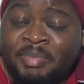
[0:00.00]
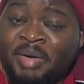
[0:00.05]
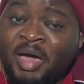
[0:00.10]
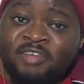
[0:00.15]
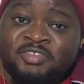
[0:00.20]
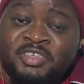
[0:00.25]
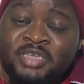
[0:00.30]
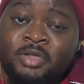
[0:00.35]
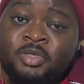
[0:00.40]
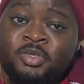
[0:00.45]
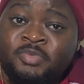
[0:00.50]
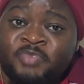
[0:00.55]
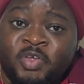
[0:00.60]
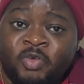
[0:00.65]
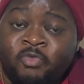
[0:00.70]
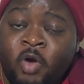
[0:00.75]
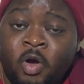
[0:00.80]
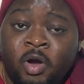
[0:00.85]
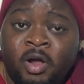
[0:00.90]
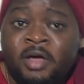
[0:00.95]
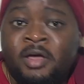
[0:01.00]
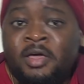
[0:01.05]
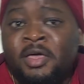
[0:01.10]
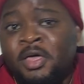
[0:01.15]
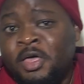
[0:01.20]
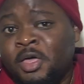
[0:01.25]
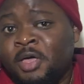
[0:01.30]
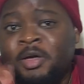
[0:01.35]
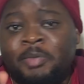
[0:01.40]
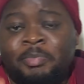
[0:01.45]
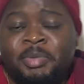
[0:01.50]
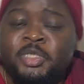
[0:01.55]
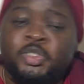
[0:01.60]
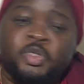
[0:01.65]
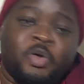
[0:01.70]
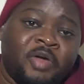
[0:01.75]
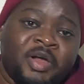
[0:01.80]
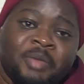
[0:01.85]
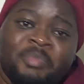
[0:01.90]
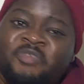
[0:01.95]
maybe I've said something wrong,
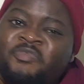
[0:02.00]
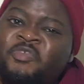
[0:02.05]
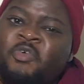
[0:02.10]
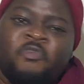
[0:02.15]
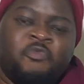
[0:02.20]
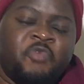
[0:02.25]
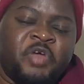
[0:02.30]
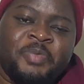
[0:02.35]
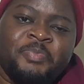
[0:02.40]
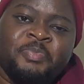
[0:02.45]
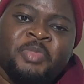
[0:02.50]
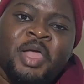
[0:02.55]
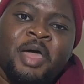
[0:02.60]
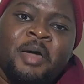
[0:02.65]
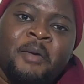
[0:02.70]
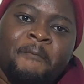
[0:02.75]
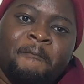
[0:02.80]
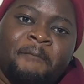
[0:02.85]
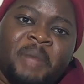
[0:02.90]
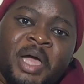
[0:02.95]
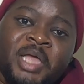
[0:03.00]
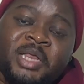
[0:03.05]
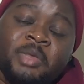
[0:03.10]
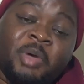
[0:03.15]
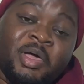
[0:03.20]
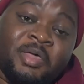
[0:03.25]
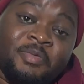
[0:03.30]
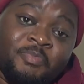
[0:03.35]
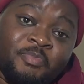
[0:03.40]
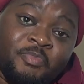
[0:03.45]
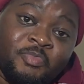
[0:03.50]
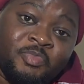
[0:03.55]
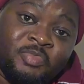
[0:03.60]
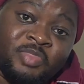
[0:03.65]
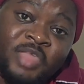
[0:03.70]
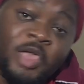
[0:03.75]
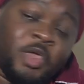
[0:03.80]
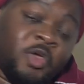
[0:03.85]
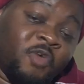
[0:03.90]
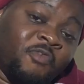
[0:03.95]
please correct me, feel free. But anyway,
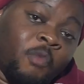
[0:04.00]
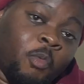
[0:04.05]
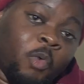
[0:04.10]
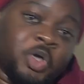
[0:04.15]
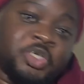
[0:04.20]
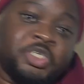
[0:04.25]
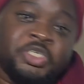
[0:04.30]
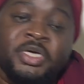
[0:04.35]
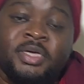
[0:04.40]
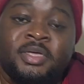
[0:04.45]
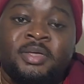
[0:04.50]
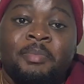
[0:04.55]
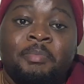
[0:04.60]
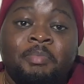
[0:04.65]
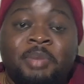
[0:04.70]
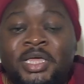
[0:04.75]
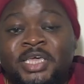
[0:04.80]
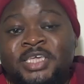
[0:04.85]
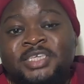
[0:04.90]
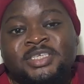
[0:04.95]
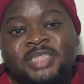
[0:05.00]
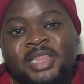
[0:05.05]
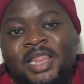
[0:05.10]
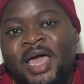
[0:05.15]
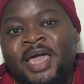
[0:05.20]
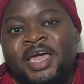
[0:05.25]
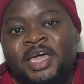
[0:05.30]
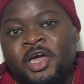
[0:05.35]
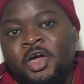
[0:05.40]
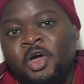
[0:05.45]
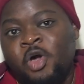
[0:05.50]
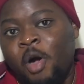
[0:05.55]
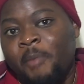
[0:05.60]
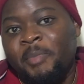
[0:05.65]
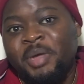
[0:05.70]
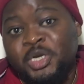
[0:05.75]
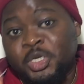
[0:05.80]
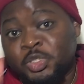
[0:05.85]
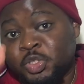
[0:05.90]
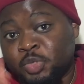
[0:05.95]
thank you for watching. Please like,
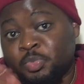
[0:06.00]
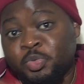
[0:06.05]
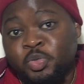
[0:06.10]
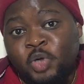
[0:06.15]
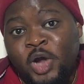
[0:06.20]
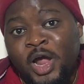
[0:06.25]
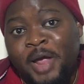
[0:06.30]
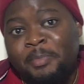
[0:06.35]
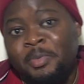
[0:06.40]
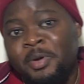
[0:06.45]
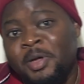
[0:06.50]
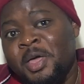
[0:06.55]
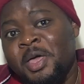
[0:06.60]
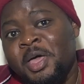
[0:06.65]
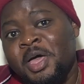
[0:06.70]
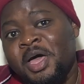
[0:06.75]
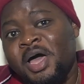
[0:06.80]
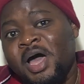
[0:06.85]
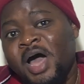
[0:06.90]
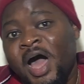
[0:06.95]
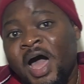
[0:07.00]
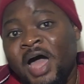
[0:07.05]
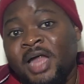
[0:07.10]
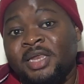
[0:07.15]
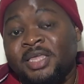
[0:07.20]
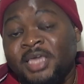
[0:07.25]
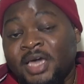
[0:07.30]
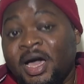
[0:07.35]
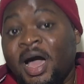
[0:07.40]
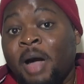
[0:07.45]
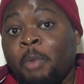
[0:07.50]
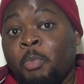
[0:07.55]
comment and subscribe, and